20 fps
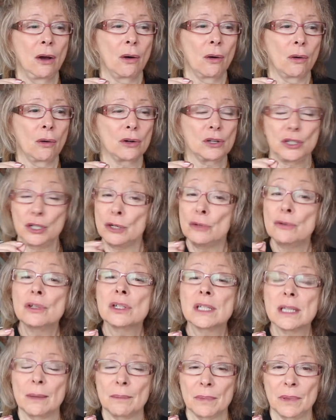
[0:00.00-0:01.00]
or do
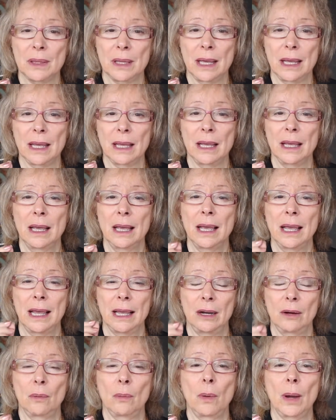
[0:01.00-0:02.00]
something
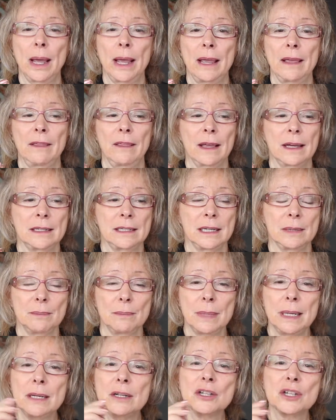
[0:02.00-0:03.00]
in a way that
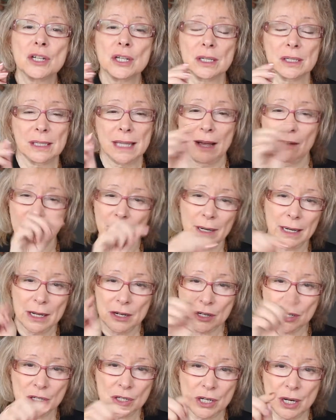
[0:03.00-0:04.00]
diminishes that
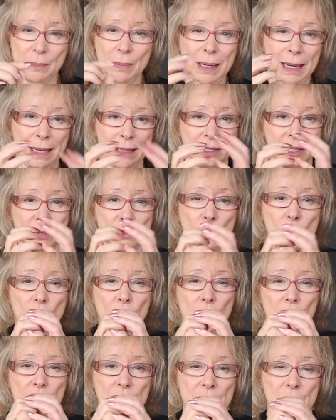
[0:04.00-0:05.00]
relationship, it gets
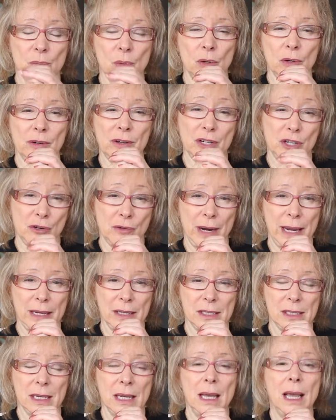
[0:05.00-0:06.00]
smaller and smaller, it
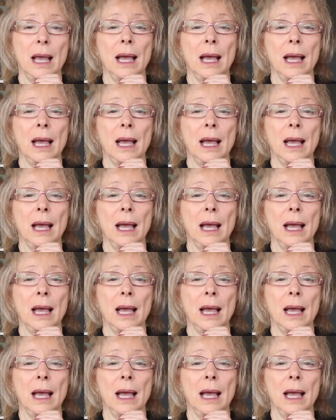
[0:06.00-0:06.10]
shrinks.